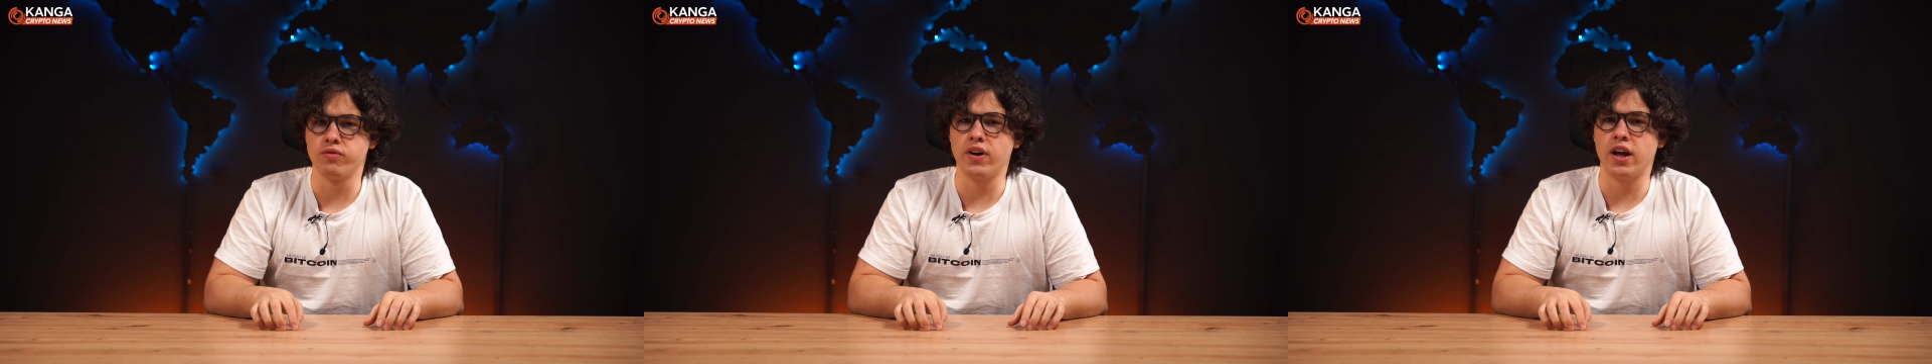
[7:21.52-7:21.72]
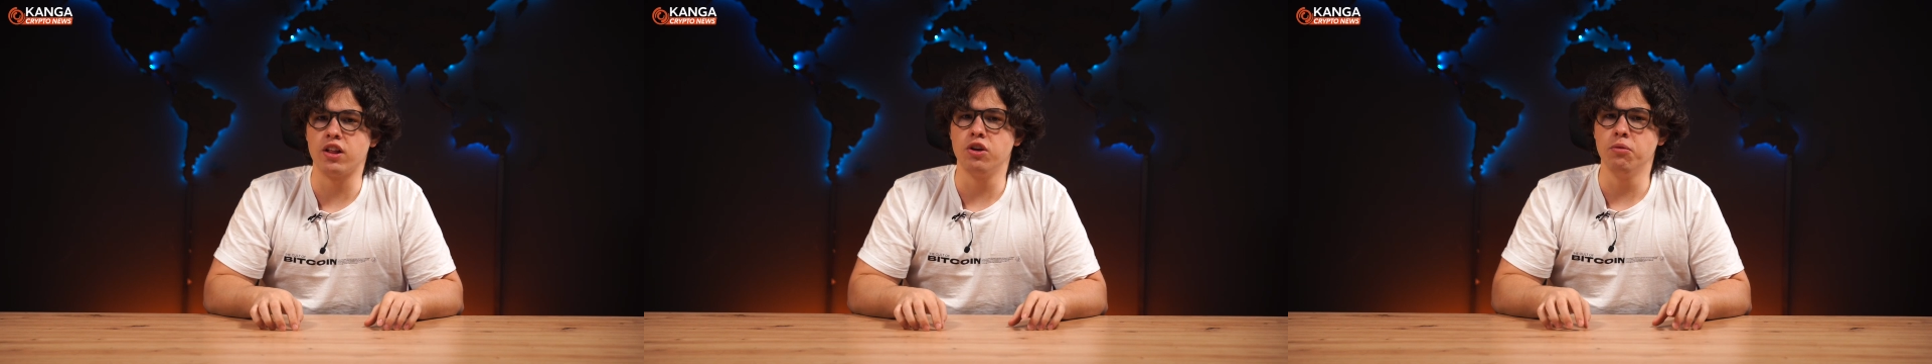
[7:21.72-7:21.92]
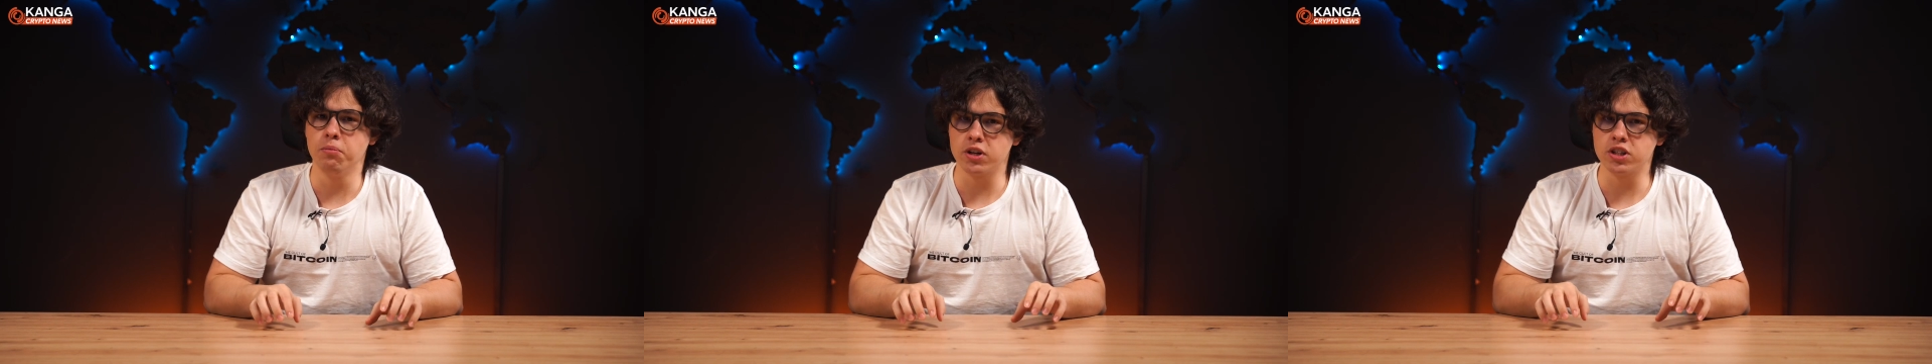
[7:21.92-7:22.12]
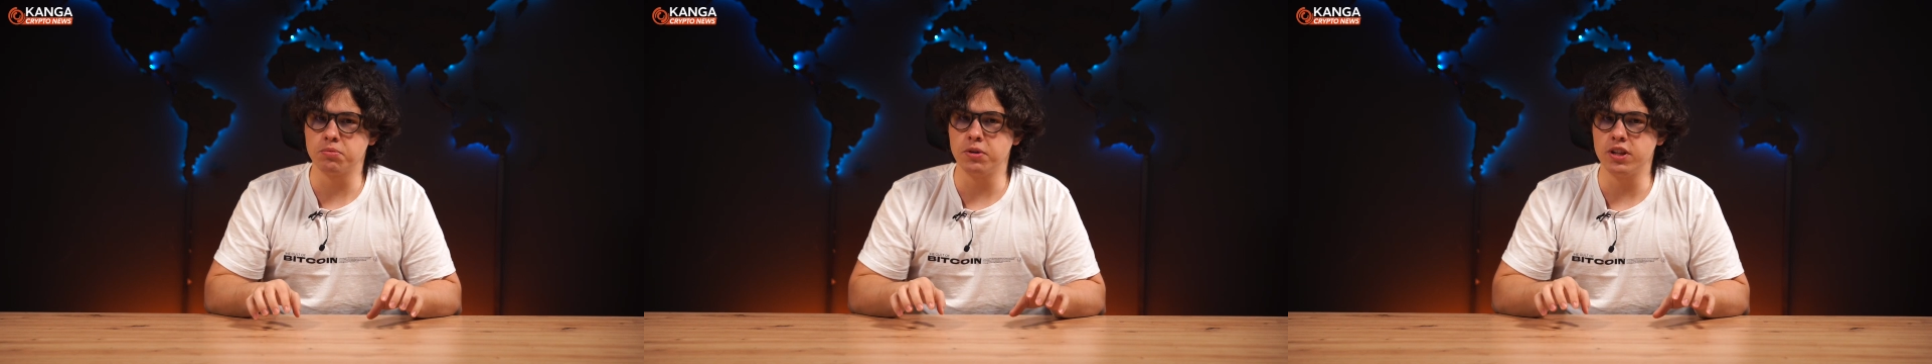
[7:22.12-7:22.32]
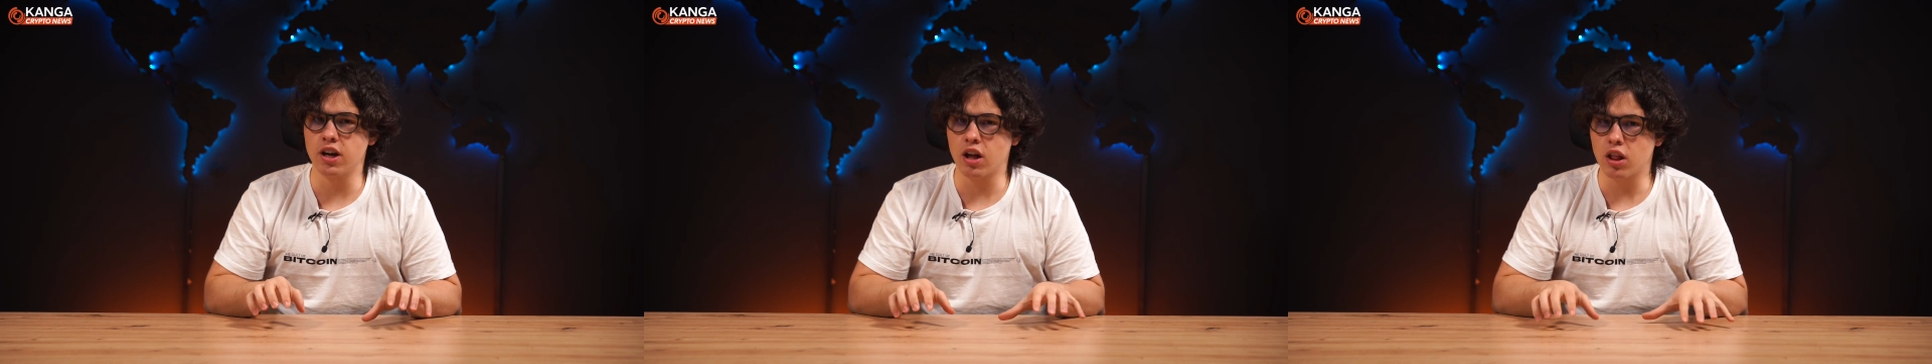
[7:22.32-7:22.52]
value must
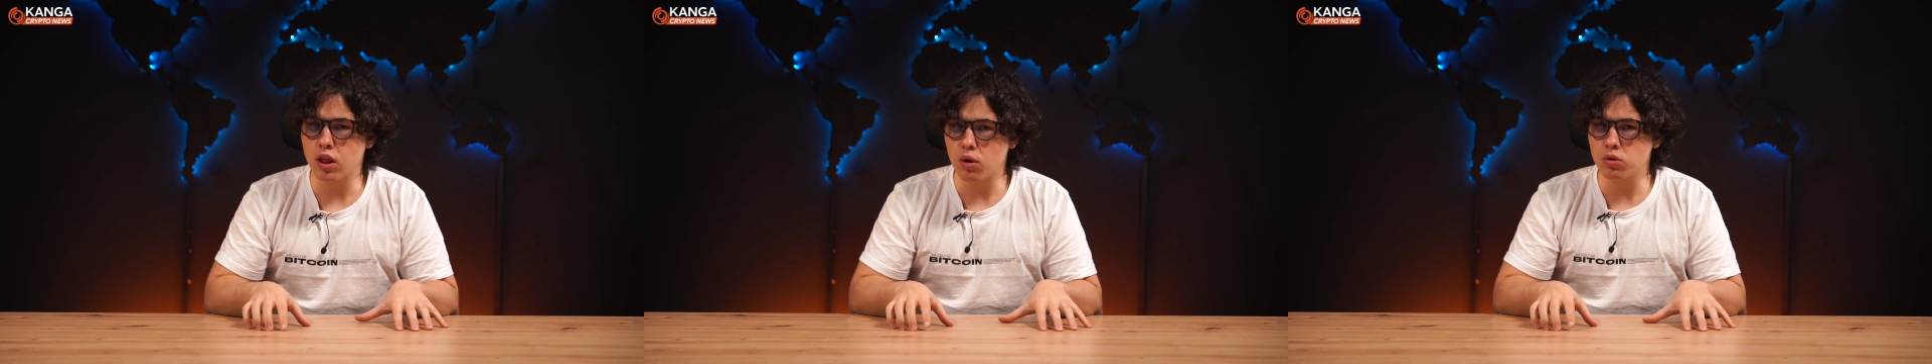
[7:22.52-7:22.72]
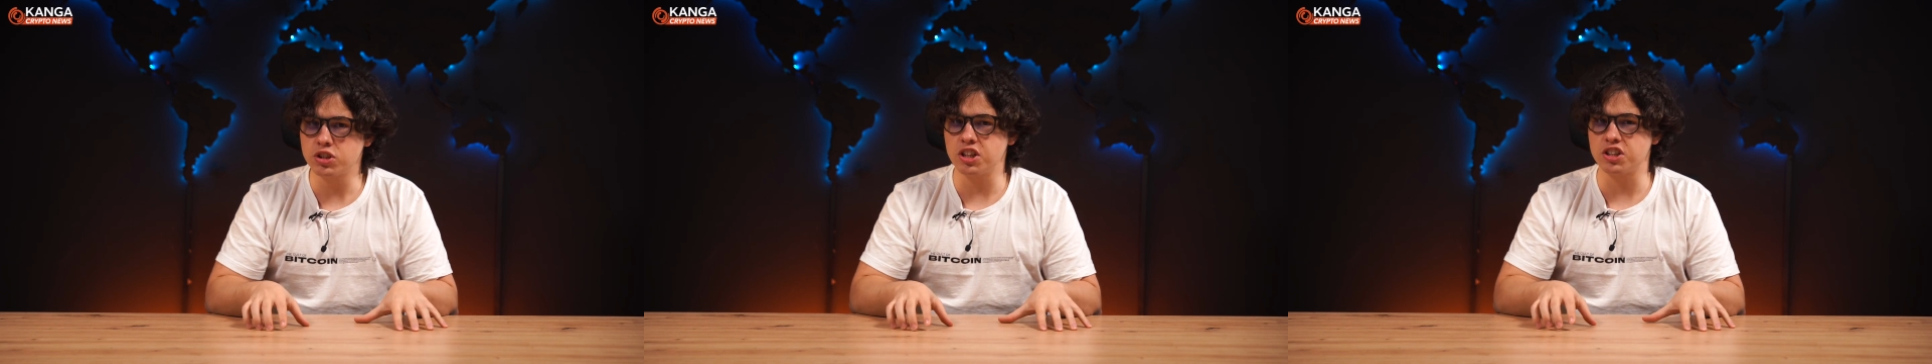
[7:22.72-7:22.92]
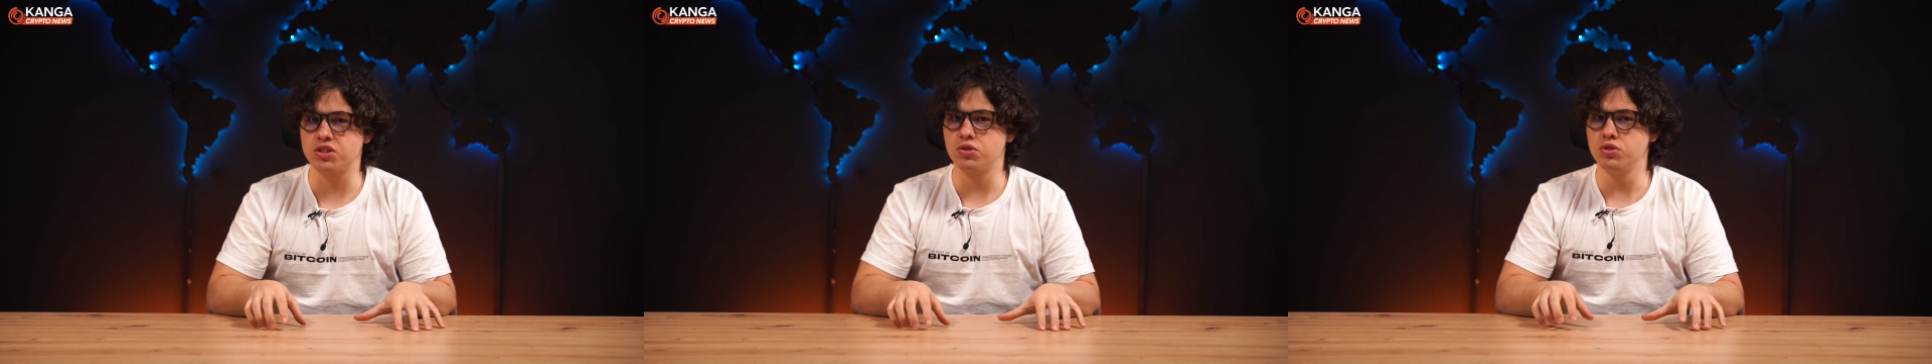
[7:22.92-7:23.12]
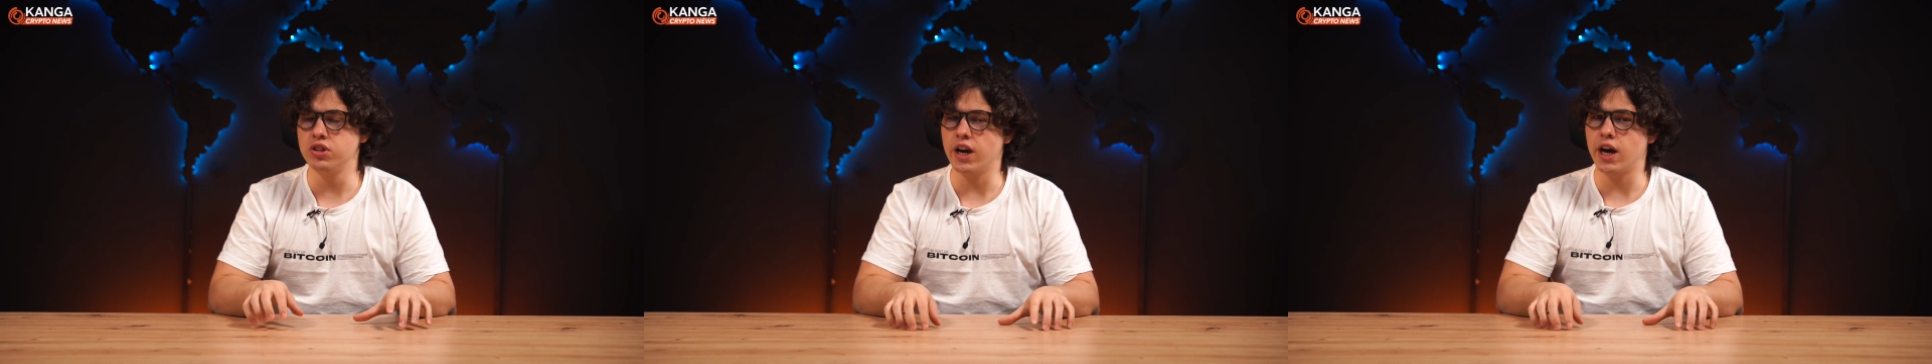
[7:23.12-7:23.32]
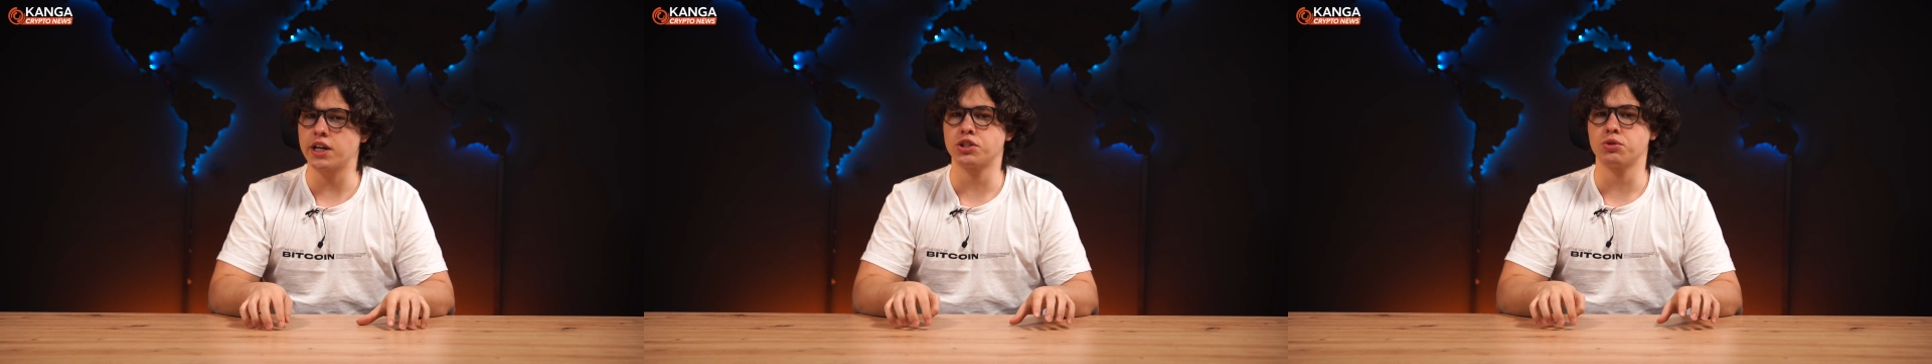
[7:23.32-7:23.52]
be the closest to
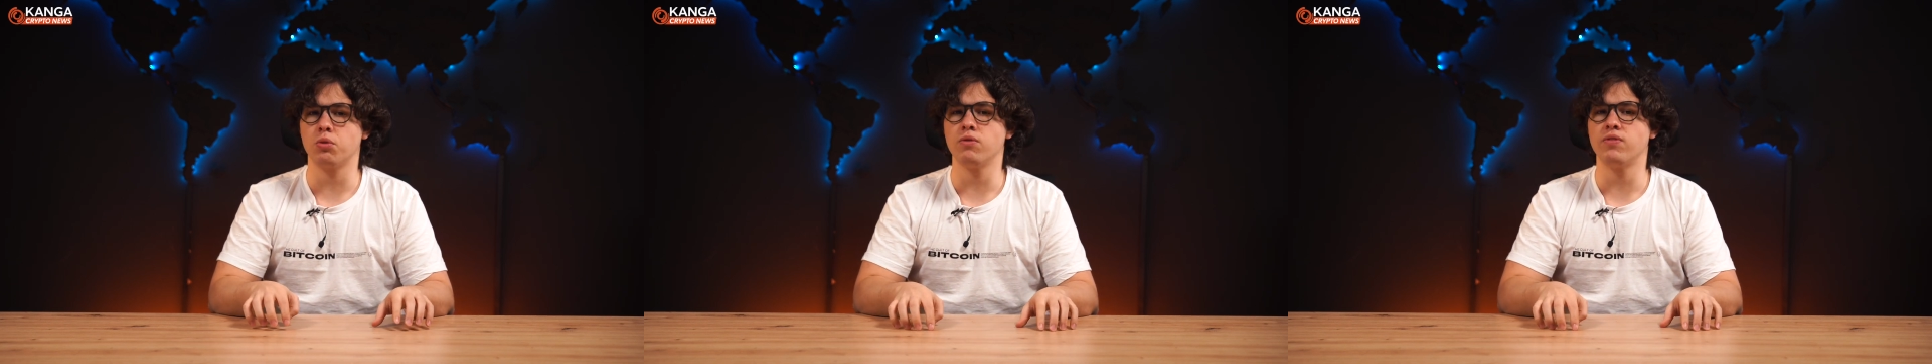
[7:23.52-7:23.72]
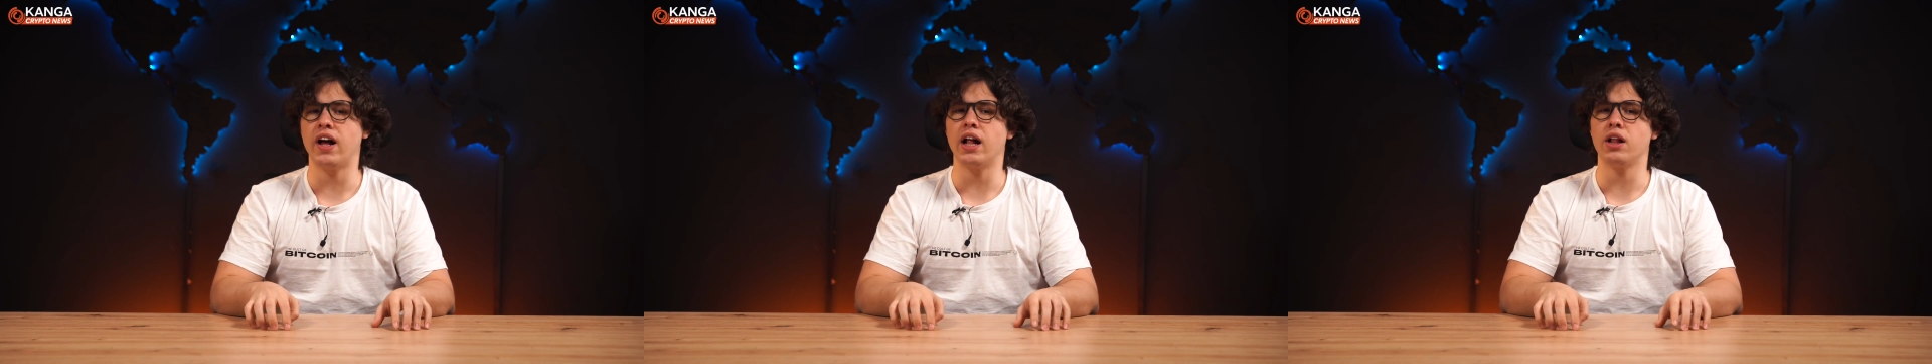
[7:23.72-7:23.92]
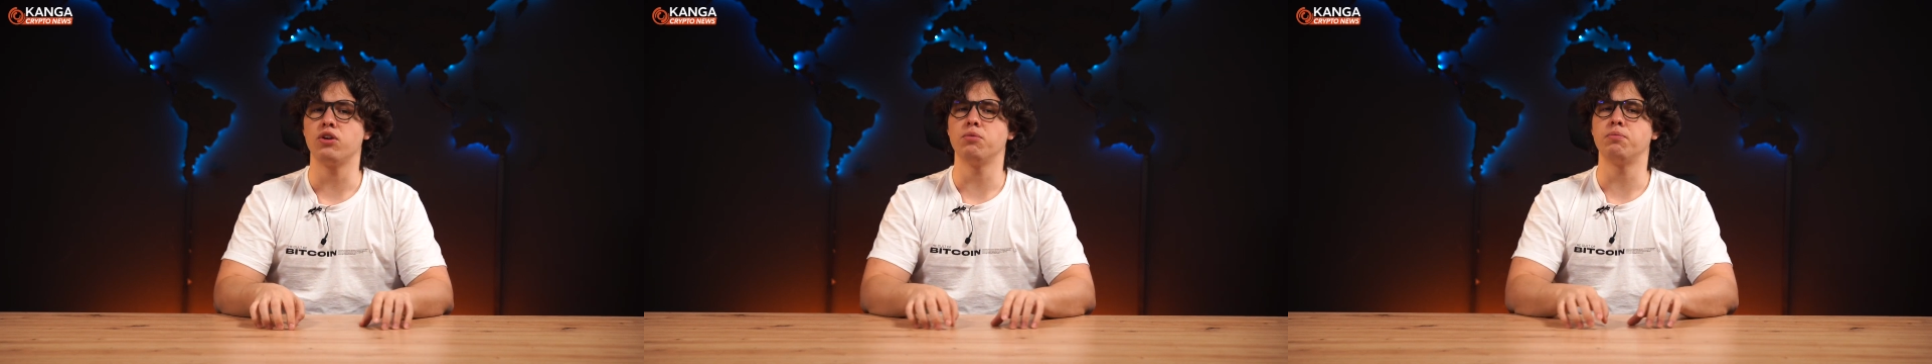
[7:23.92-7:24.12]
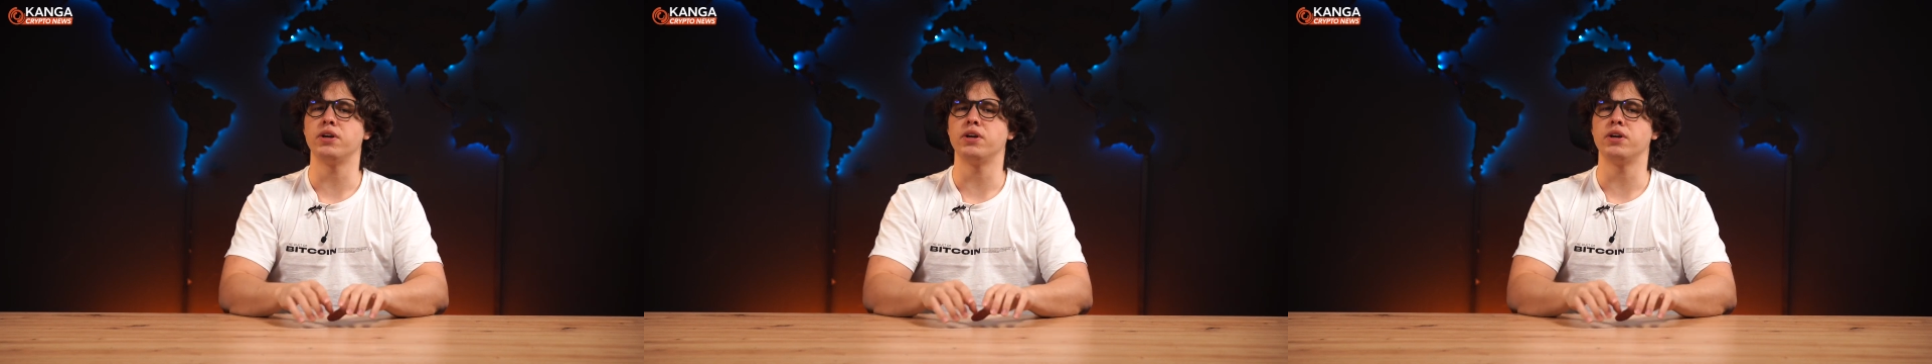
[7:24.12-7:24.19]
the actual value,